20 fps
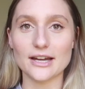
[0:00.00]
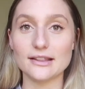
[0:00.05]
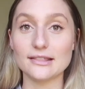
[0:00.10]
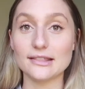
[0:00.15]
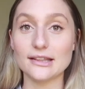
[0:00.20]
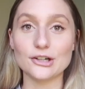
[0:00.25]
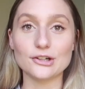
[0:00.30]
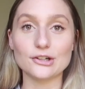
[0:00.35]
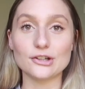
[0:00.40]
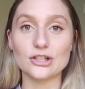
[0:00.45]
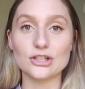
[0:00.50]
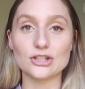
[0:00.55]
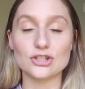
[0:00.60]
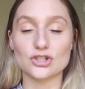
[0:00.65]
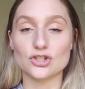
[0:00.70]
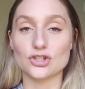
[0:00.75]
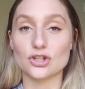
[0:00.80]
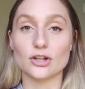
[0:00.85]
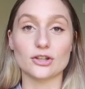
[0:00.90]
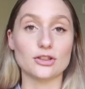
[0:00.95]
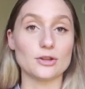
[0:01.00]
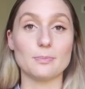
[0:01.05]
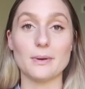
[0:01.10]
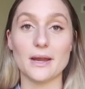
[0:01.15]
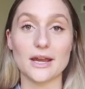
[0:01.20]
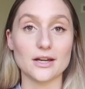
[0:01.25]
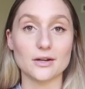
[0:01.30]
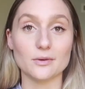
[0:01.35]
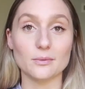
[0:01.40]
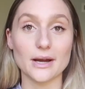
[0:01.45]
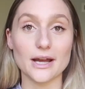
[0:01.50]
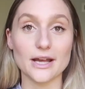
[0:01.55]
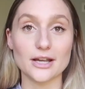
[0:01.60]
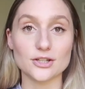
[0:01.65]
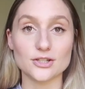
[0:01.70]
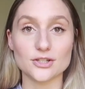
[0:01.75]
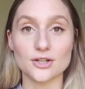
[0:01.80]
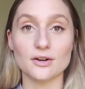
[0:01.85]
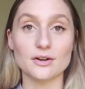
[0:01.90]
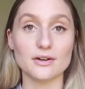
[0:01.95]
It literally just took the pain
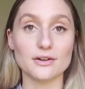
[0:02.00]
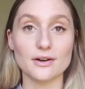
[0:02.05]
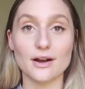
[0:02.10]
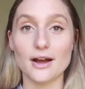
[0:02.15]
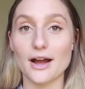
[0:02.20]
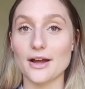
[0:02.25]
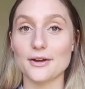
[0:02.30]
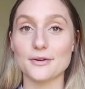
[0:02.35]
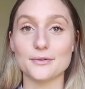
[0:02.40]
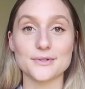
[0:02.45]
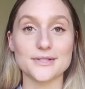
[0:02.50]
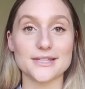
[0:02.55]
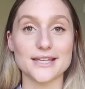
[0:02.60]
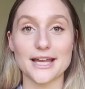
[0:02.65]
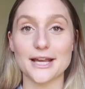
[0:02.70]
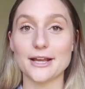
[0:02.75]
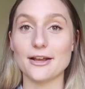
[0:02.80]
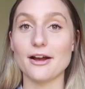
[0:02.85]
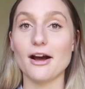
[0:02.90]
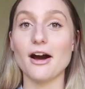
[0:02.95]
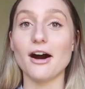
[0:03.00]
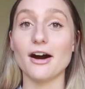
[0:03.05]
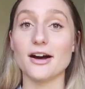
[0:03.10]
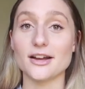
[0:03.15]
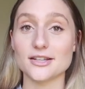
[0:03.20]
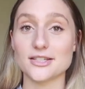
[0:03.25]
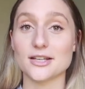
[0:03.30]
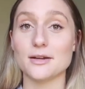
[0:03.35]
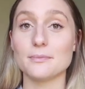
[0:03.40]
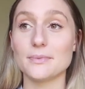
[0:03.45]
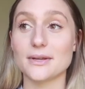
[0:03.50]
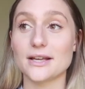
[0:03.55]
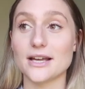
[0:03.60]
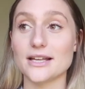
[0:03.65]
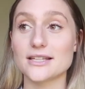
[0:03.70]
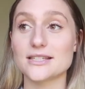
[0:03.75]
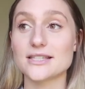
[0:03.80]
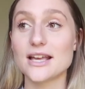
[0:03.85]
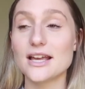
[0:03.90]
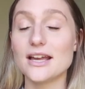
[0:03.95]
away. So I was like awesome,
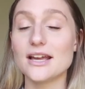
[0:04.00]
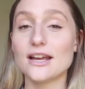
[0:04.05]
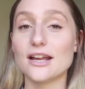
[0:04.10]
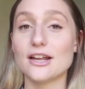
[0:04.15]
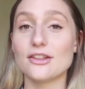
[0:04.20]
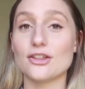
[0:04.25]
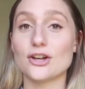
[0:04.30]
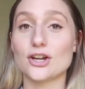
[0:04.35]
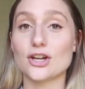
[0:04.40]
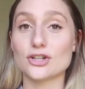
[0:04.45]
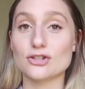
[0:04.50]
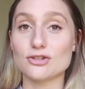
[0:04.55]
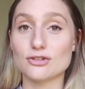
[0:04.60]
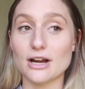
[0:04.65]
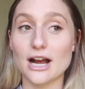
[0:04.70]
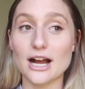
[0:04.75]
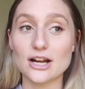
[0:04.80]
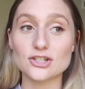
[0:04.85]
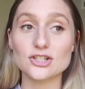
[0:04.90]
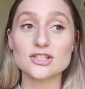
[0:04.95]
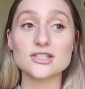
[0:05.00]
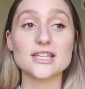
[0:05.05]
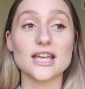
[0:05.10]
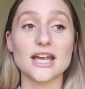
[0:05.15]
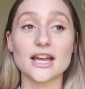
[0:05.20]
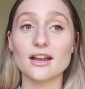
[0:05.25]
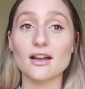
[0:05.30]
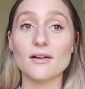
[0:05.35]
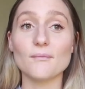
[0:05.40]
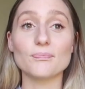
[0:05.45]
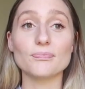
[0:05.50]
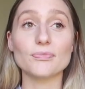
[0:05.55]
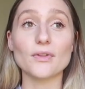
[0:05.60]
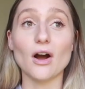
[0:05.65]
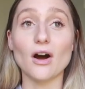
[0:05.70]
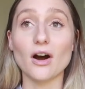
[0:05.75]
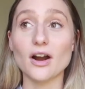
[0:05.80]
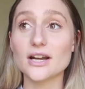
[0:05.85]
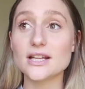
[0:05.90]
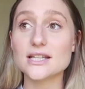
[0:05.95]
because the contractions, like
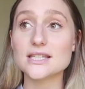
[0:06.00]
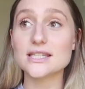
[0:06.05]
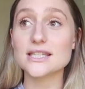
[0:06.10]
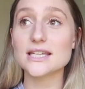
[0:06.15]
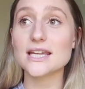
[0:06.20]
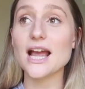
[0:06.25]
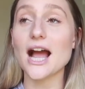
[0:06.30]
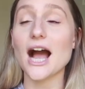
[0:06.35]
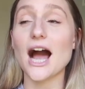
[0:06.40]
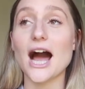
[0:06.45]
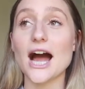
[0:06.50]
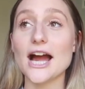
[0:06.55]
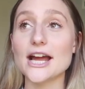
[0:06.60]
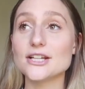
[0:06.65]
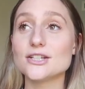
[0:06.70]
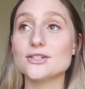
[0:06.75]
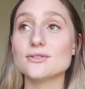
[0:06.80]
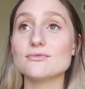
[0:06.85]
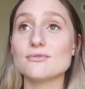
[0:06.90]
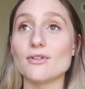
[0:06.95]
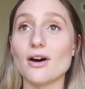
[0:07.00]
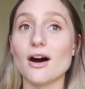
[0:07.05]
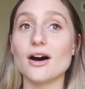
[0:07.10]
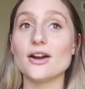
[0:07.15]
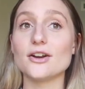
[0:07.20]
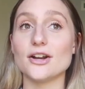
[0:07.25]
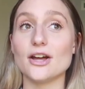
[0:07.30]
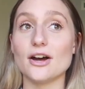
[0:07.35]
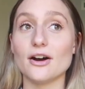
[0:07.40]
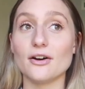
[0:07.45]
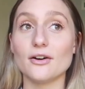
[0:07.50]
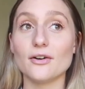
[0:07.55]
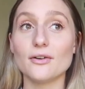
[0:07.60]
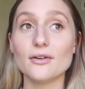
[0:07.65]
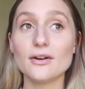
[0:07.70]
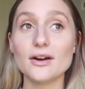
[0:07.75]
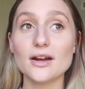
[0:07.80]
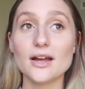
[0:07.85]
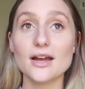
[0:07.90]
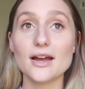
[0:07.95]
honestly, I do not
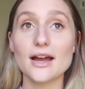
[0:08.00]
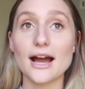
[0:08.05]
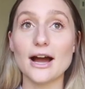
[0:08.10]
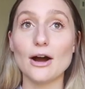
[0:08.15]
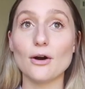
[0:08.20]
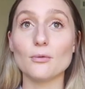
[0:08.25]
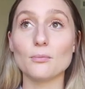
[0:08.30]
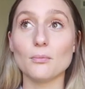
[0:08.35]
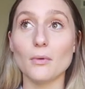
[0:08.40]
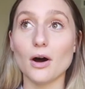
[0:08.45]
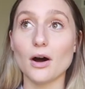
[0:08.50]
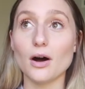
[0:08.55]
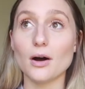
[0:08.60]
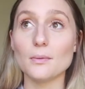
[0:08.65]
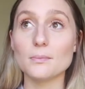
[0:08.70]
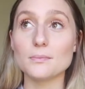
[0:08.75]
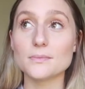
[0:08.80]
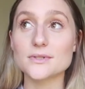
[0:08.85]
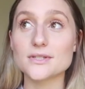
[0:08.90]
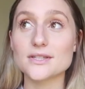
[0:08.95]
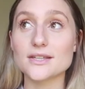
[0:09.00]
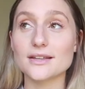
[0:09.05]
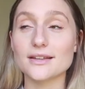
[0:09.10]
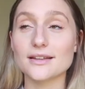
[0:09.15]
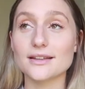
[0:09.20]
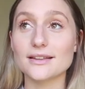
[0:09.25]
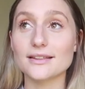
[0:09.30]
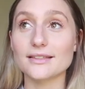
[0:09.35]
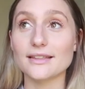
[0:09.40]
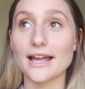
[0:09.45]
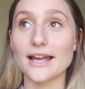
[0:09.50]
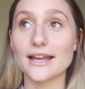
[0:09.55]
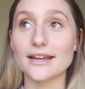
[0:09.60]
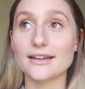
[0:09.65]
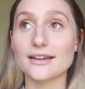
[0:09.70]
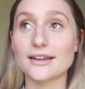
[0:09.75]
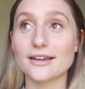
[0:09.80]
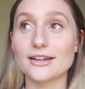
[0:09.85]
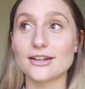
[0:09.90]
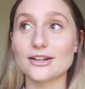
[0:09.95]
know how moms
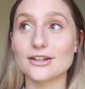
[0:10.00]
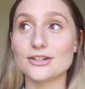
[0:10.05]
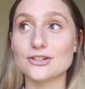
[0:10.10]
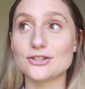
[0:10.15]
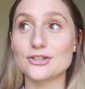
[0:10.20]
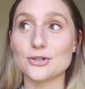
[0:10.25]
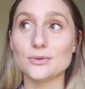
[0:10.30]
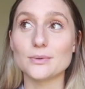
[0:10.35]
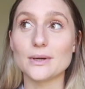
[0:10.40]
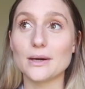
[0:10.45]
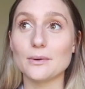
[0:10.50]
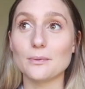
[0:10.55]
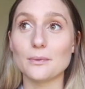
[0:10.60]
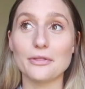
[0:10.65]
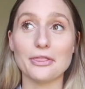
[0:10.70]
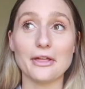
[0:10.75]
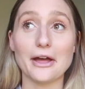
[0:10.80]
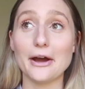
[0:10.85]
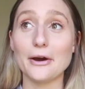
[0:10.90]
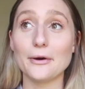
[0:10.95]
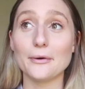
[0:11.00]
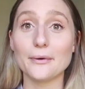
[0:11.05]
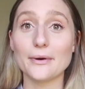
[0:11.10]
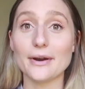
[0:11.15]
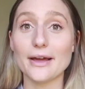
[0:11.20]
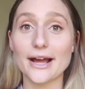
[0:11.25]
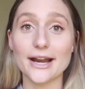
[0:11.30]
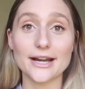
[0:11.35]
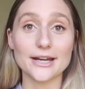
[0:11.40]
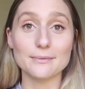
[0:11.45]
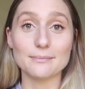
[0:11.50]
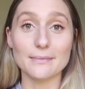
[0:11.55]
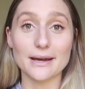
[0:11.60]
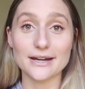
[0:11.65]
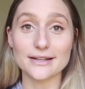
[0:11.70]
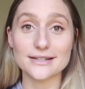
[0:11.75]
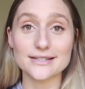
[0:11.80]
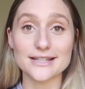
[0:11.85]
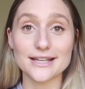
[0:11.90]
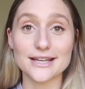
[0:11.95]
like do it without any
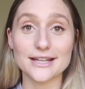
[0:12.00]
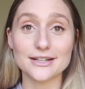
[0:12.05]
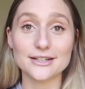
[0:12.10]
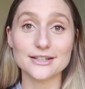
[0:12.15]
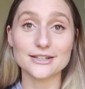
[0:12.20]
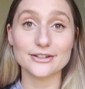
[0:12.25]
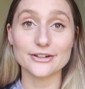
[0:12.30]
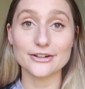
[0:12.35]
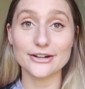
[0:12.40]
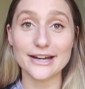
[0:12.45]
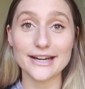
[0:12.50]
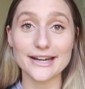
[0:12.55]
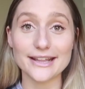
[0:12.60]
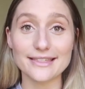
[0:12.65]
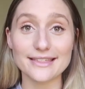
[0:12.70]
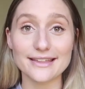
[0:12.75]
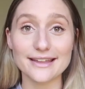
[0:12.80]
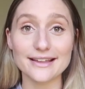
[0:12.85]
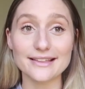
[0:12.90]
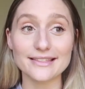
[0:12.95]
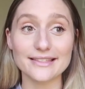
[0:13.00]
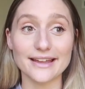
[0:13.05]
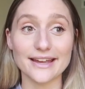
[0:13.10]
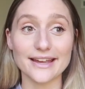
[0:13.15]
medicine or anything.